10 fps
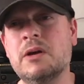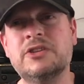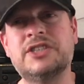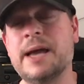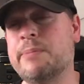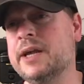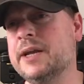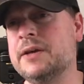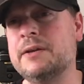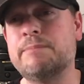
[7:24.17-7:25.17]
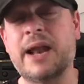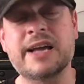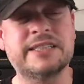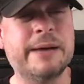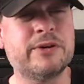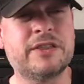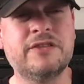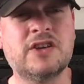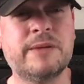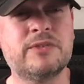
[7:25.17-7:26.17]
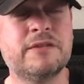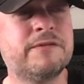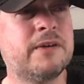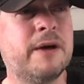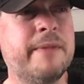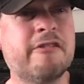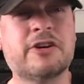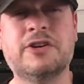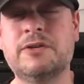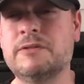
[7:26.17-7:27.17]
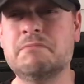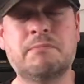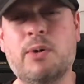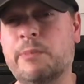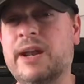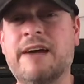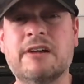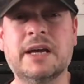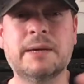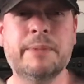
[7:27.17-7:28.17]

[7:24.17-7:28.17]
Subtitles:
Zeppelin and Black Sabbath in terms of American popularity,